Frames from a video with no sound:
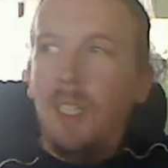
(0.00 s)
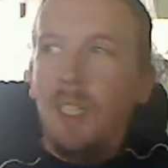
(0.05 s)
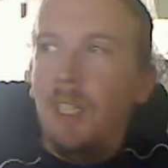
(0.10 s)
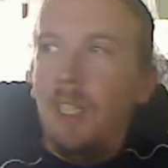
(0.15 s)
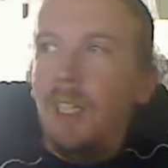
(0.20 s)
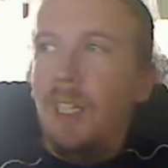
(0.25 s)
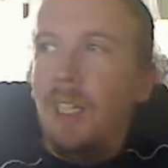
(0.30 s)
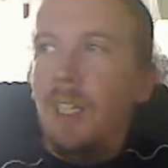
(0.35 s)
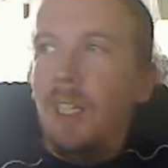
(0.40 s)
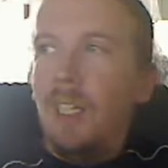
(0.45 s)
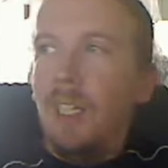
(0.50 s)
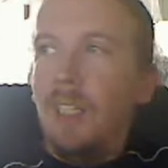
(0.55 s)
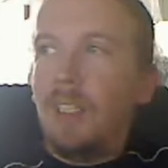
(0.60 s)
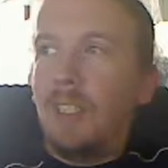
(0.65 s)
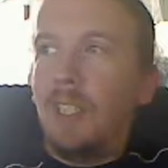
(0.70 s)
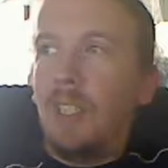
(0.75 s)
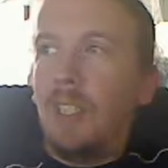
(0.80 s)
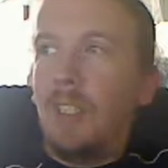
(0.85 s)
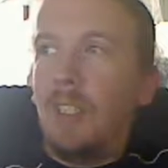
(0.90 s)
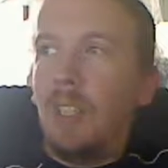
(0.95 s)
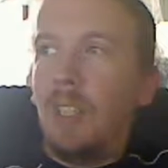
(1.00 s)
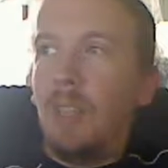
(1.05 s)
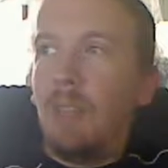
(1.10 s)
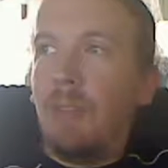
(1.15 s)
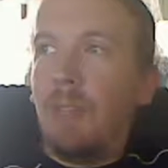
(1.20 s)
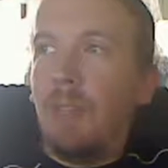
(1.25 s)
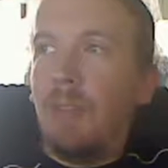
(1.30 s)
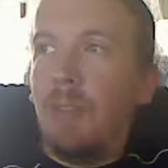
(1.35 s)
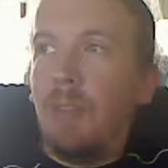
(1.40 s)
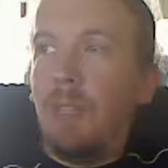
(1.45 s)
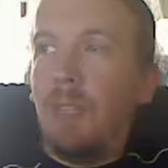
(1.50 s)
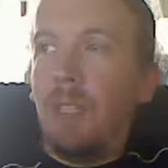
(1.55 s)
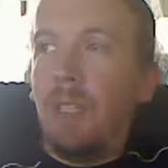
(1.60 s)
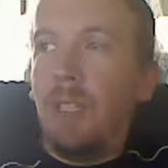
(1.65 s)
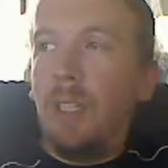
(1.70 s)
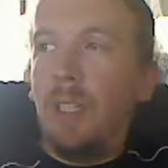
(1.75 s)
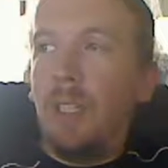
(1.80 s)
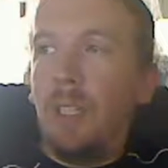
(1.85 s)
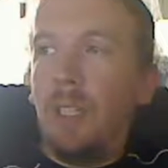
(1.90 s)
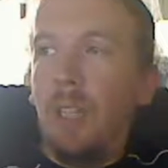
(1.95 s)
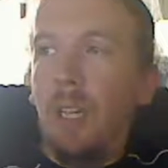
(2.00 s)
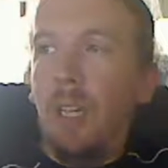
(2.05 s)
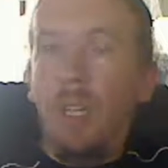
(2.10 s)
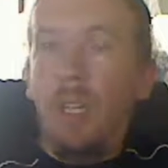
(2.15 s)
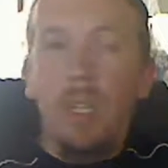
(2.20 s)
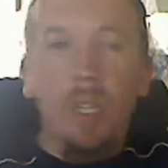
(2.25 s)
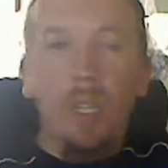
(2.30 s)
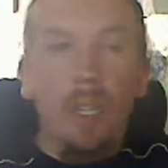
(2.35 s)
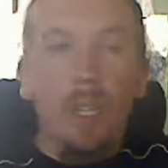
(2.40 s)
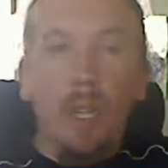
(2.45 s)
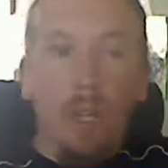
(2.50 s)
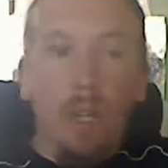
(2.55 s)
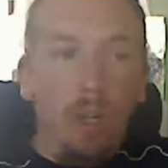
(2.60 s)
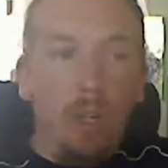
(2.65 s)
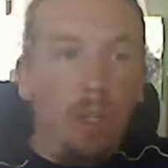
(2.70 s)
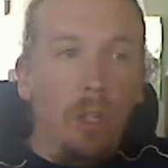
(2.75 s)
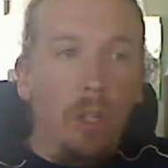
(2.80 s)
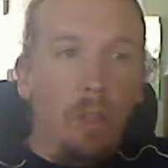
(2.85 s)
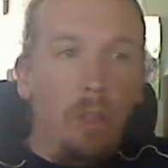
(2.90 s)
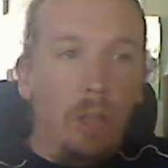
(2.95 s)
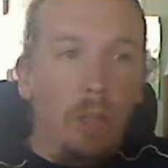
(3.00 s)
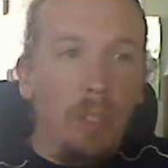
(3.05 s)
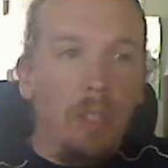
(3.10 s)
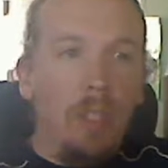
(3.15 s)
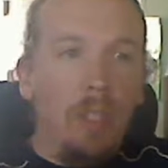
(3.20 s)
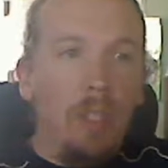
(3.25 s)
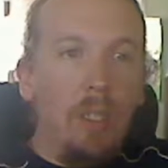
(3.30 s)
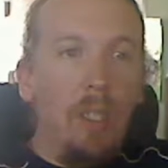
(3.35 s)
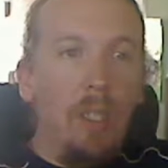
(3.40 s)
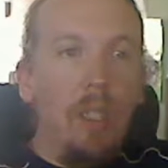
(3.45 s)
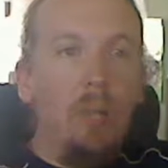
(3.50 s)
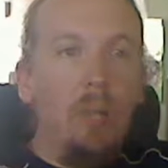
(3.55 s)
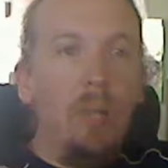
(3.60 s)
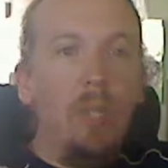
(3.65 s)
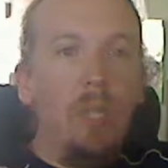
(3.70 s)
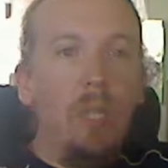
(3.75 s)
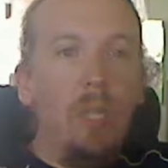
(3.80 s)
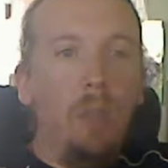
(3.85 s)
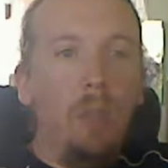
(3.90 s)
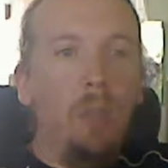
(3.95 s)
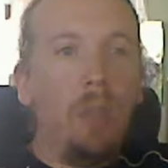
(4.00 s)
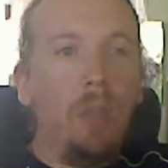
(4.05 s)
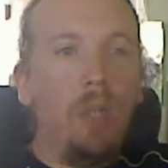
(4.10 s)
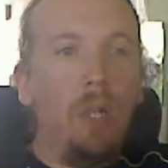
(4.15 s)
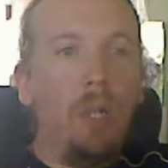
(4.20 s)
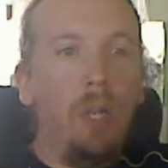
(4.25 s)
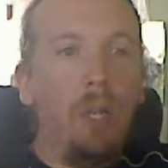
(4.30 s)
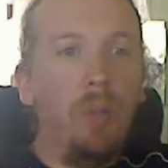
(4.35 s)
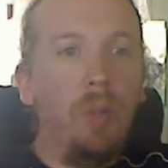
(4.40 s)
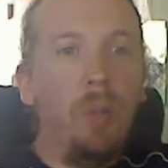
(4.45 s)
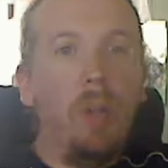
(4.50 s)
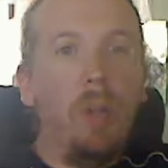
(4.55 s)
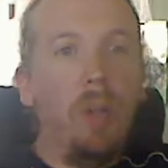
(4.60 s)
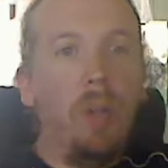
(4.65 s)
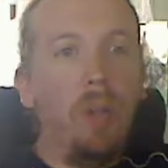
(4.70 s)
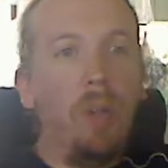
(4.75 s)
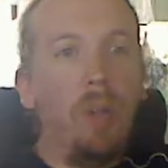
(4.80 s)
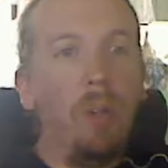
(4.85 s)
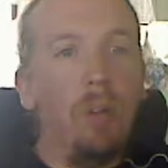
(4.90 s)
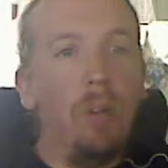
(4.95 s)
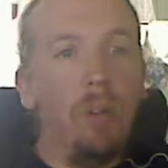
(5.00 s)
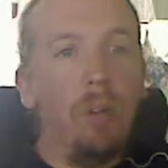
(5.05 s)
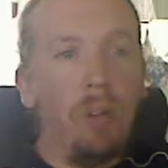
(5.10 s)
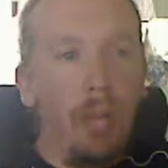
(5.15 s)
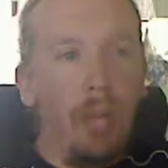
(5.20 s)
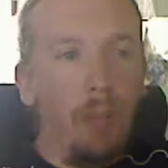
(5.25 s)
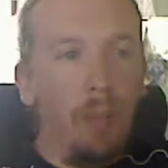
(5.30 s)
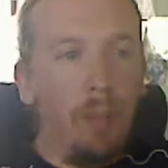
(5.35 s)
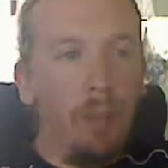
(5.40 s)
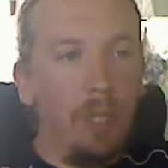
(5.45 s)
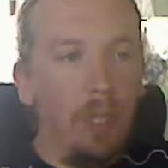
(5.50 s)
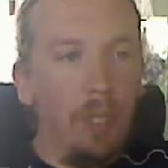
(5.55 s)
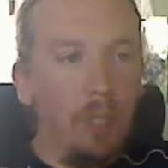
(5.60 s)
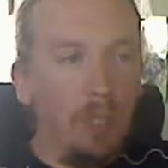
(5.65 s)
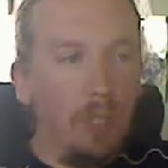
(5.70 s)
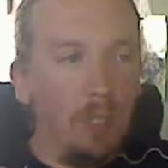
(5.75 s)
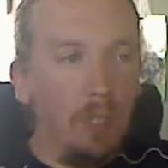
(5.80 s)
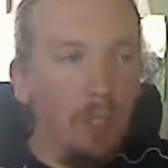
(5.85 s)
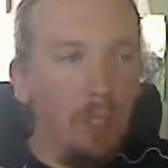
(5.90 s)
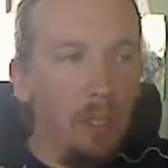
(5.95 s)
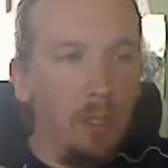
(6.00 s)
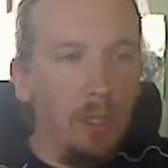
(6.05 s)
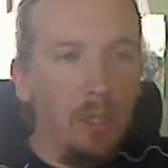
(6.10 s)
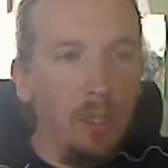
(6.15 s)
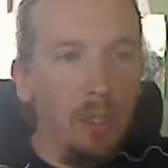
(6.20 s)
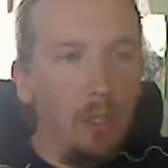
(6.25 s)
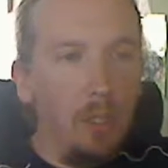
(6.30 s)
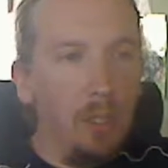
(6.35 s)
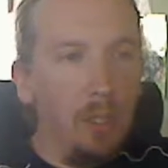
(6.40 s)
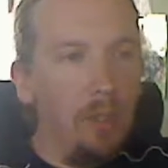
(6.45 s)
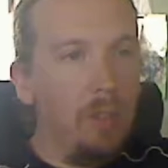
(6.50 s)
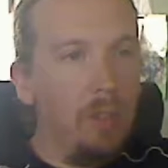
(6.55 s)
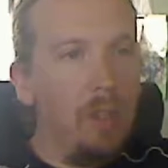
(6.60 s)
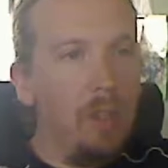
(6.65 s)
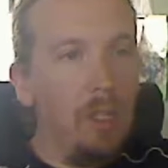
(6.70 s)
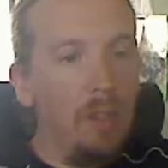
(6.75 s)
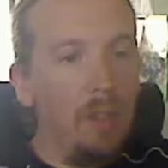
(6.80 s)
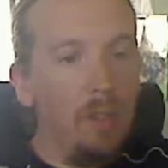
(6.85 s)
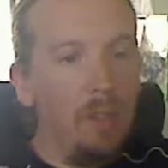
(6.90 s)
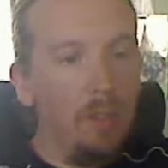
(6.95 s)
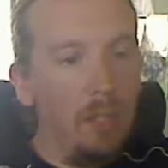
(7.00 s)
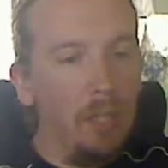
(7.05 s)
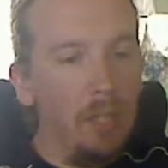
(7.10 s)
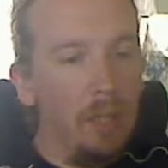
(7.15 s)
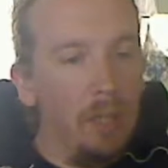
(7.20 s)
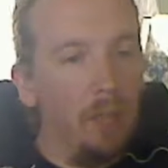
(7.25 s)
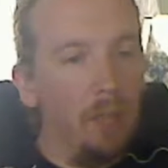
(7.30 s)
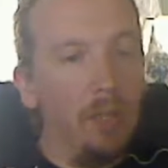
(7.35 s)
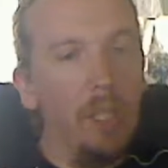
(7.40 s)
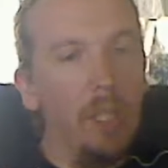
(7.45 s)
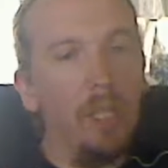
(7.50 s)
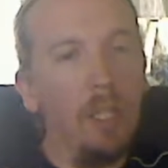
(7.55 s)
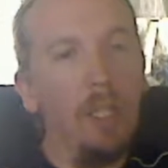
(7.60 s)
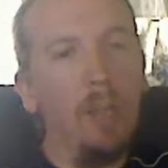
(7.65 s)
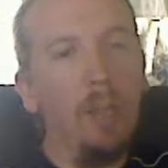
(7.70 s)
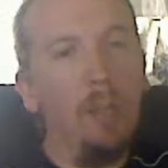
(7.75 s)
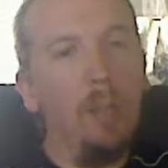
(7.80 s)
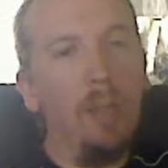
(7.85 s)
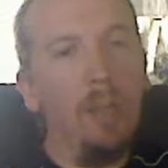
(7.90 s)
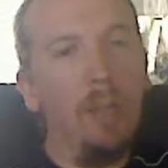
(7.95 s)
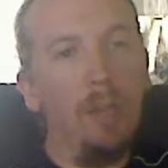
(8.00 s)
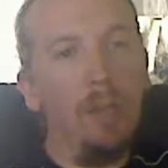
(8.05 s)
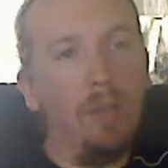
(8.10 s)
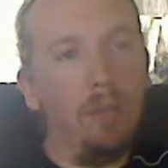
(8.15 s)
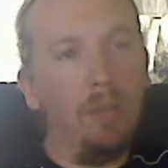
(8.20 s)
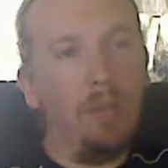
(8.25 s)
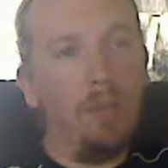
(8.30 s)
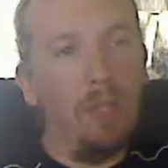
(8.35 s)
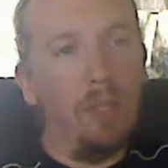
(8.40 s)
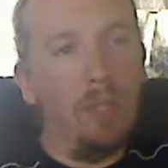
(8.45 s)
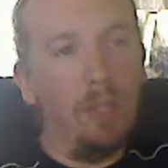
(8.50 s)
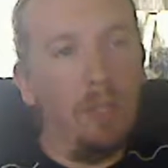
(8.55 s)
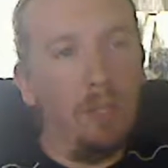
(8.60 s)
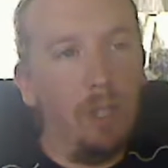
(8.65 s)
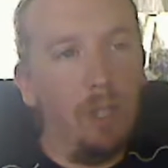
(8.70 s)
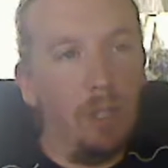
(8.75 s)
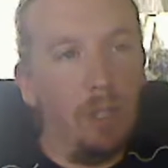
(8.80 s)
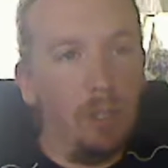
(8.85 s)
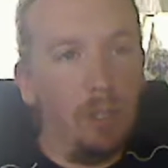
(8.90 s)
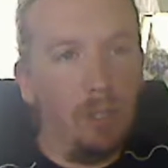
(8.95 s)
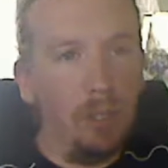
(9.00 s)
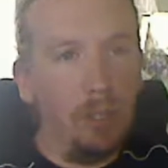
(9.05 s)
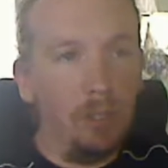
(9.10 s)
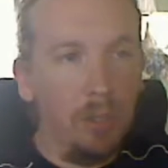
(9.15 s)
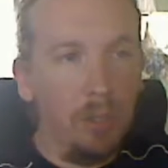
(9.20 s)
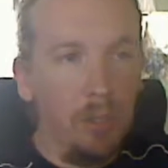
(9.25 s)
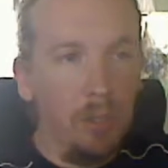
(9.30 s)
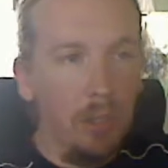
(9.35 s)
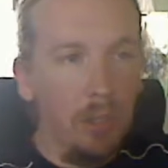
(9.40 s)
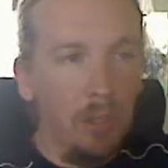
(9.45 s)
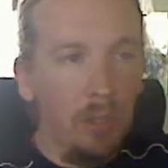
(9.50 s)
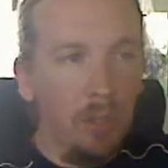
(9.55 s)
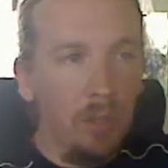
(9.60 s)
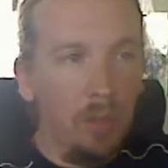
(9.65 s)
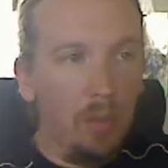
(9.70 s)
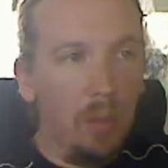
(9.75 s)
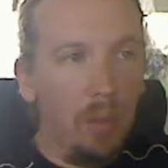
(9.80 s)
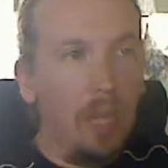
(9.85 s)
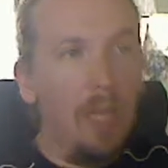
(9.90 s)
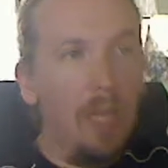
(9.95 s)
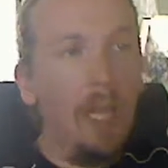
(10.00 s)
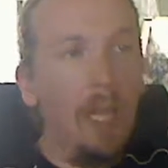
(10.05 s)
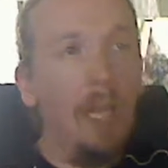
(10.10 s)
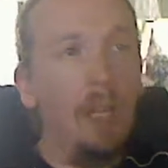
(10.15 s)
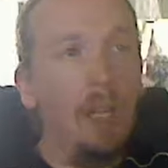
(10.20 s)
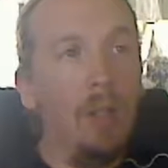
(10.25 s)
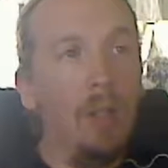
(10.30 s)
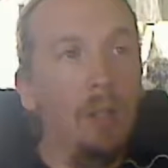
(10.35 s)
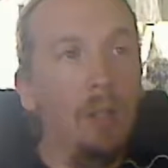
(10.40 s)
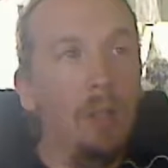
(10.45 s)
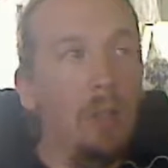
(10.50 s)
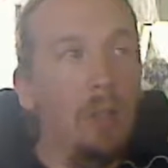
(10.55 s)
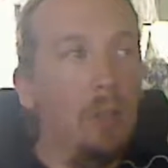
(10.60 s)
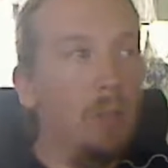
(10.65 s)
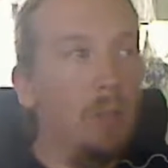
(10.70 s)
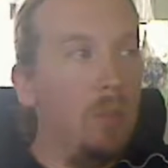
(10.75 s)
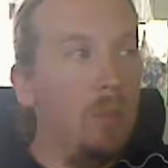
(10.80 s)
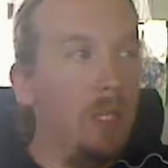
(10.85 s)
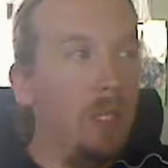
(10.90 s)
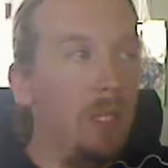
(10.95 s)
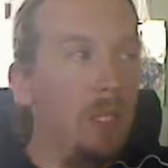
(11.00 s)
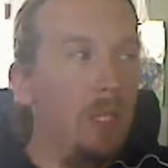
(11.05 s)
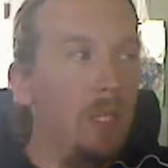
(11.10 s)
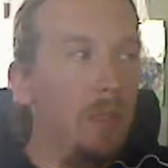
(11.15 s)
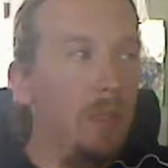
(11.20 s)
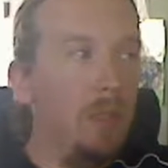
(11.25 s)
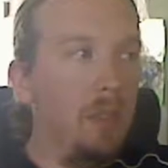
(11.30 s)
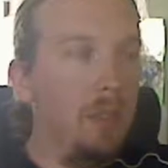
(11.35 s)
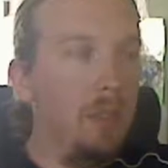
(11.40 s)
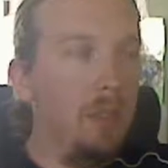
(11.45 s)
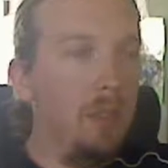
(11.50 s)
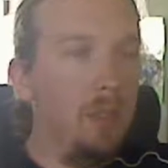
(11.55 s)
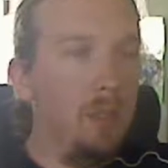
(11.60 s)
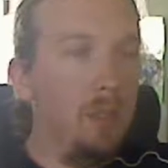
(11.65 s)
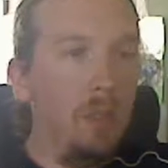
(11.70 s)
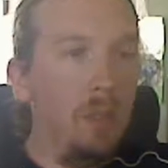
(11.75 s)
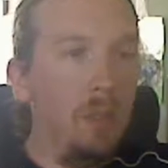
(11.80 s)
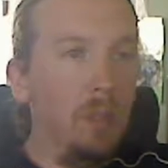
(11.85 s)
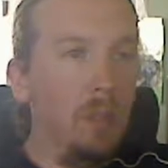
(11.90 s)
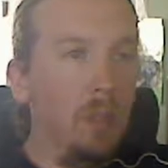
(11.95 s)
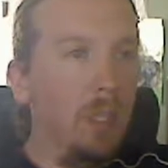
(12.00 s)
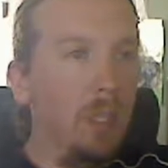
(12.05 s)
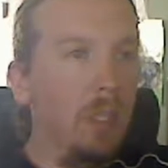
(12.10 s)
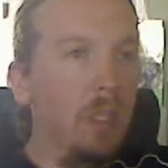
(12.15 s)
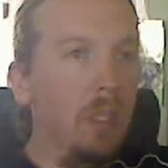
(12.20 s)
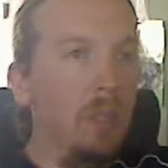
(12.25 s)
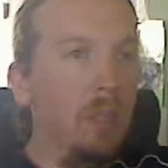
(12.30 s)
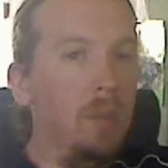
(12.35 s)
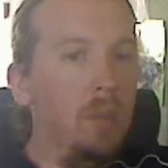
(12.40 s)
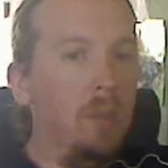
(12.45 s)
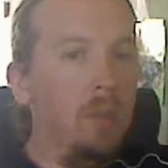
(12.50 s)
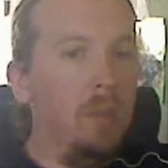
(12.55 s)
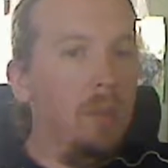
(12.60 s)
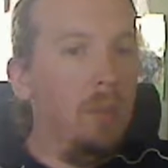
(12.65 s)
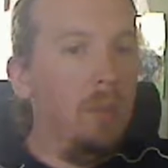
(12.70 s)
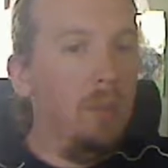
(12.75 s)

uh, is going to draft up a, a, letter that basically we can put in along with our application that essentially says like we're not going to pay fifteen hundred dollars right now because um,